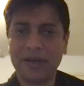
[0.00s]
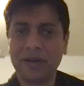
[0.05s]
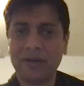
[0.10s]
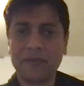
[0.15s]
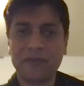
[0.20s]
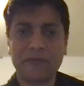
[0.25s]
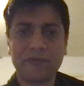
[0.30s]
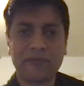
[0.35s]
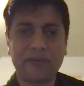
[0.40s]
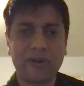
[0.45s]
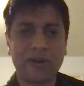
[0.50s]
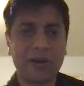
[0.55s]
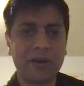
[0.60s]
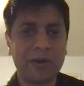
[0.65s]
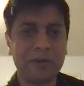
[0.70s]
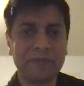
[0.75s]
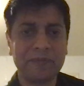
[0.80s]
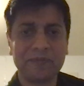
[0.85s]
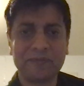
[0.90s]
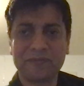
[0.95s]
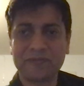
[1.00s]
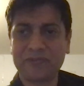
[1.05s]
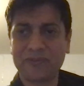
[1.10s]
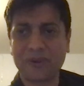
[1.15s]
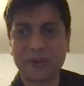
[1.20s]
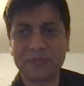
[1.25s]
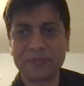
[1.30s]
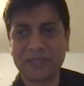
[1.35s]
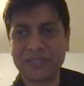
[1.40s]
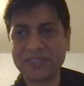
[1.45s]
from
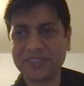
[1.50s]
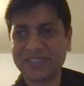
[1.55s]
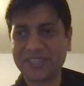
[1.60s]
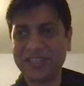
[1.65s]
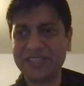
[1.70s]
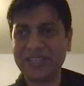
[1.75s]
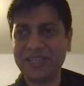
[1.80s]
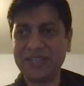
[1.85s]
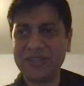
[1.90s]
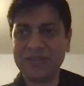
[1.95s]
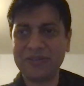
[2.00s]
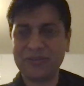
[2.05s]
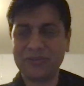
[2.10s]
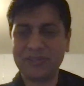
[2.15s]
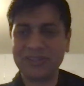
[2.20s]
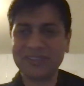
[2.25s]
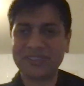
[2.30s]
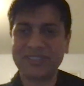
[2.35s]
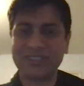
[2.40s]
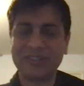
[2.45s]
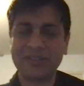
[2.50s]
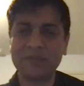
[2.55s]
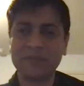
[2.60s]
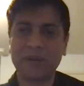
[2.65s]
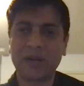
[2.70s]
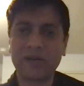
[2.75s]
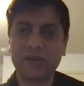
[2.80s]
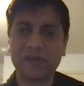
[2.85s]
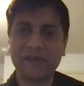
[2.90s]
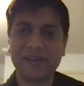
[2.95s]
Tuscany to the southern
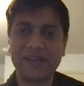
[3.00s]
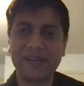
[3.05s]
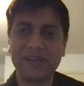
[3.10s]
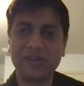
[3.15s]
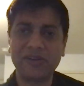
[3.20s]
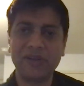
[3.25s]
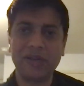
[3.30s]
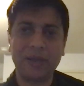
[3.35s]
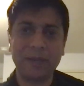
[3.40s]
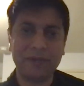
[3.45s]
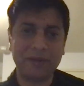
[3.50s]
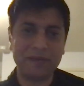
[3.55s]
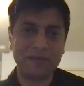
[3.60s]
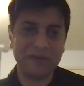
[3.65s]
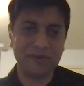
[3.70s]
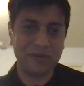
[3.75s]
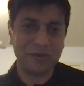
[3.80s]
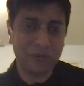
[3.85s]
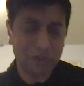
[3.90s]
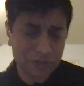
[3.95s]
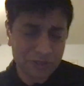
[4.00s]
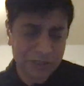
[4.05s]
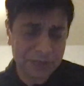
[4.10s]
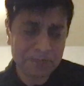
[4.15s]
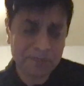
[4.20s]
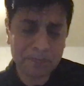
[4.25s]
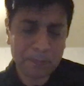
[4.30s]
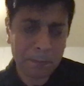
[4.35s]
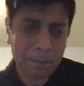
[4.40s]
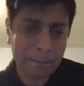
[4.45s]
part of Italy to Amalfi Coast.
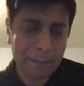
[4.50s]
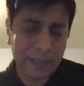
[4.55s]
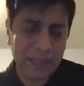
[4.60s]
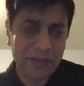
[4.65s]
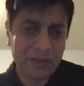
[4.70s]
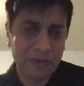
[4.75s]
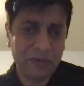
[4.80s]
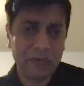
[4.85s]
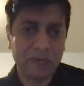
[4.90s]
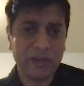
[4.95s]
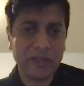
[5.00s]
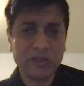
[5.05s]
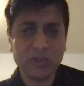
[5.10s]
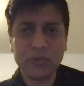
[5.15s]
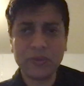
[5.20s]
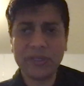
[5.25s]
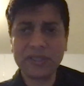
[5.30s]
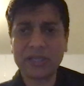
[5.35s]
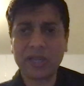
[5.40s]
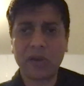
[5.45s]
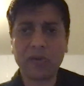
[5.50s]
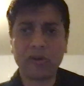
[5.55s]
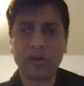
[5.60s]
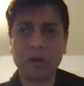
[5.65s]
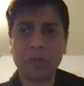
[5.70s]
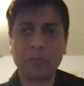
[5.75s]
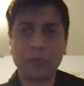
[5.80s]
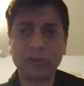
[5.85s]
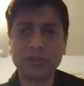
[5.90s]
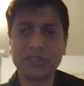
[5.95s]
We went to a town in
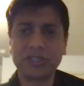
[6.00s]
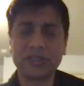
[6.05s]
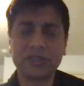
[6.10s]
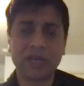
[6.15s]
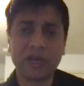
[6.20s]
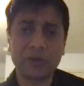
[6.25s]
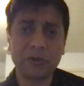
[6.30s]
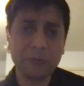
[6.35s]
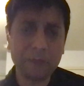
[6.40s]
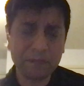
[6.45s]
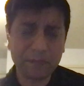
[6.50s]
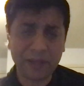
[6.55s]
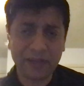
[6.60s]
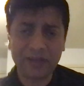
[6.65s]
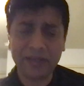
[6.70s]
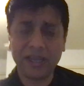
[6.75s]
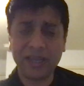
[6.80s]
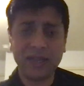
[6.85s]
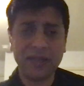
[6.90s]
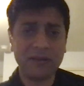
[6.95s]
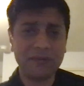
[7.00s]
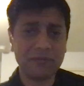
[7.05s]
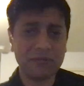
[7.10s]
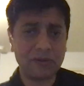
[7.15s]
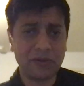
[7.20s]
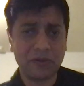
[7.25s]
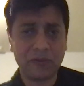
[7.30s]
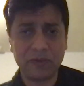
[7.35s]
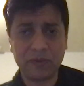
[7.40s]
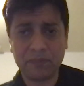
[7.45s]
Positano. Again,
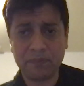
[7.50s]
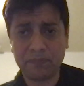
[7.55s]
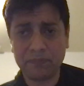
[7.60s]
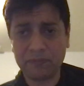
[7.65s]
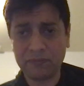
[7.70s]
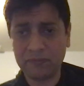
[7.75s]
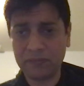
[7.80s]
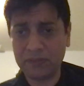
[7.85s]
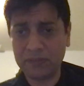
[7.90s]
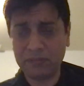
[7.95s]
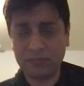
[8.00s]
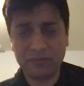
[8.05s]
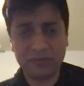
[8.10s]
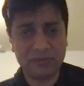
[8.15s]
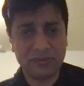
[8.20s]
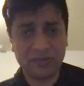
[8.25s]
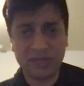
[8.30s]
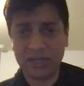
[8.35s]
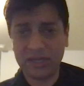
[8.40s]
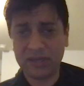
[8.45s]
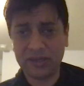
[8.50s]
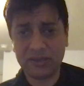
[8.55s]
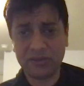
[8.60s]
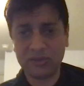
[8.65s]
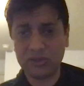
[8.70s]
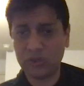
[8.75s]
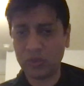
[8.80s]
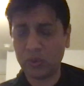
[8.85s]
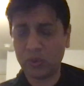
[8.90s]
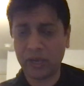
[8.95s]
we there
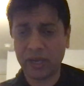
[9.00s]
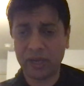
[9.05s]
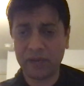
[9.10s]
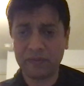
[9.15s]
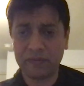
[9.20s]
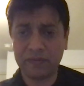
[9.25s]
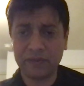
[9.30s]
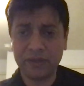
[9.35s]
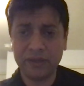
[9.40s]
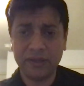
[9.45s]
you have